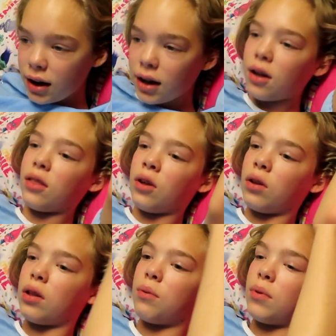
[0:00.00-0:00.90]
and the
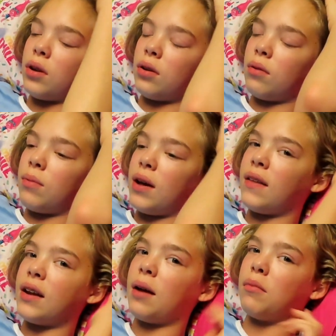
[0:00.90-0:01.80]
only way
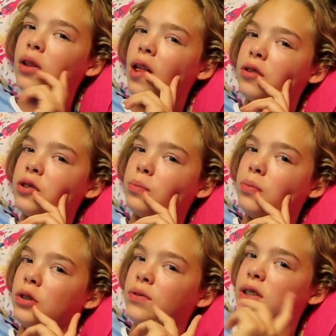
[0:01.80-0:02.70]
that I'm allowed to
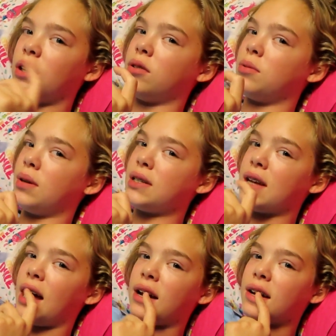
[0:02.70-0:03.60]
move is onto my
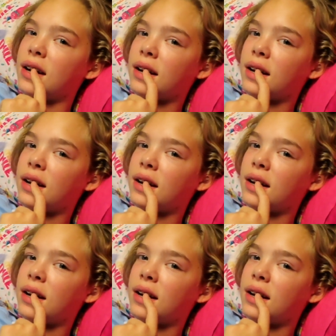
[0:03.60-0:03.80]
side.